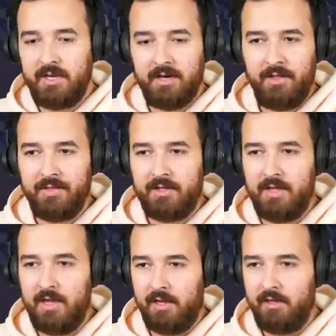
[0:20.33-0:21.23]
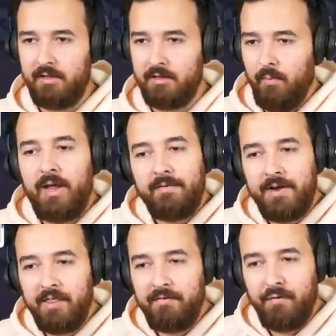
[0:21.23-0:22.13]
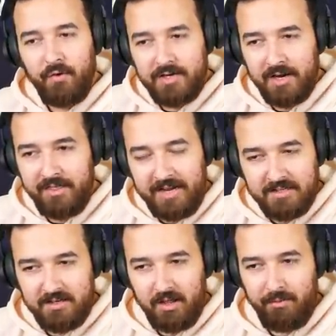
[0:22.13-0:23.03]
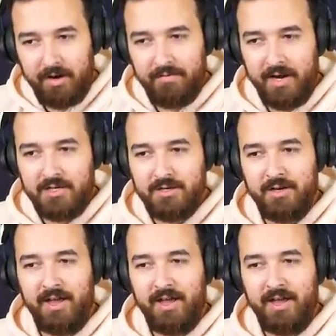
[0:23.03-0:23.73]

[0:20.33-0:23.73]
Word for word: take another gig. We have another $14,000 renovation.